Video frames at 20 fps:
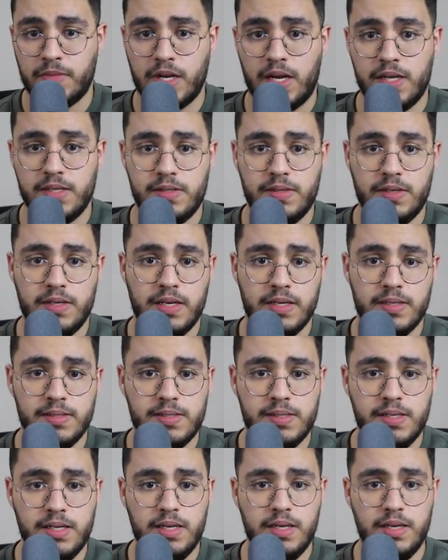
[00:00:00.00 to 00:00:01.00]
As you can
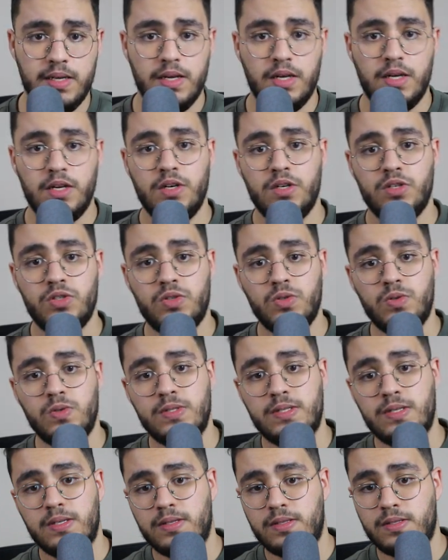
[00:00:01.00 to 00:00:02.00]
see,
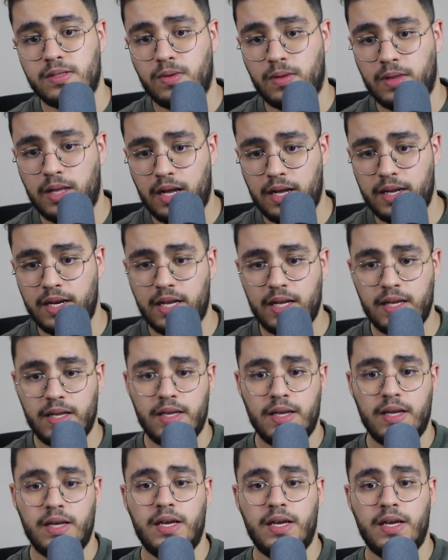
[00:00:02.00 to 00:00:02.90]
choose Solana.